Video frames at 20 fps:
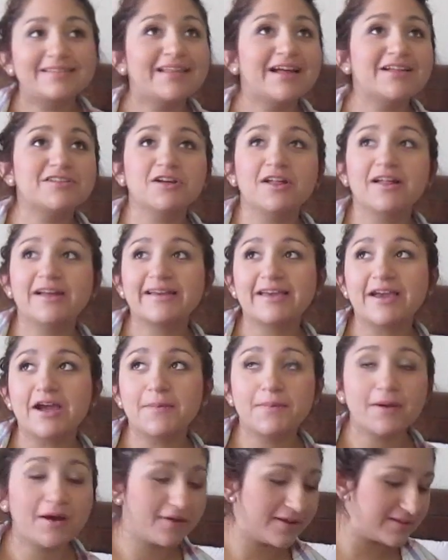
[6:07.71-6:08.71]
that's all I care
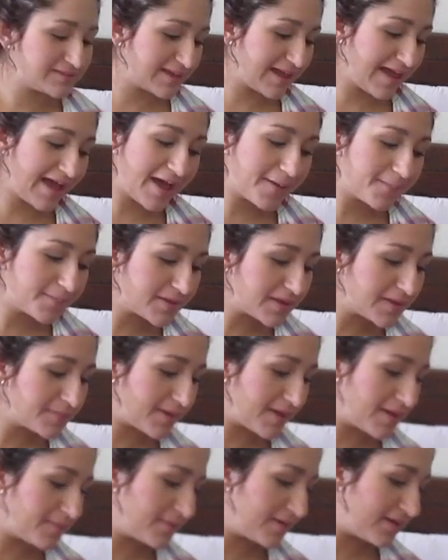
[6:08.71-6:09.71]
about is a happy
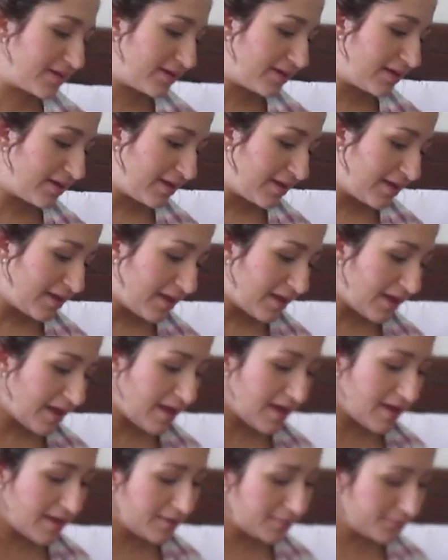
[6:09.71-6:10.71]
baby.
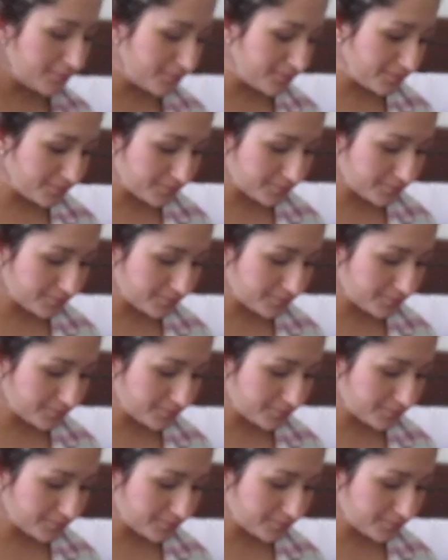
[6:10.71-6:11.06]
Um,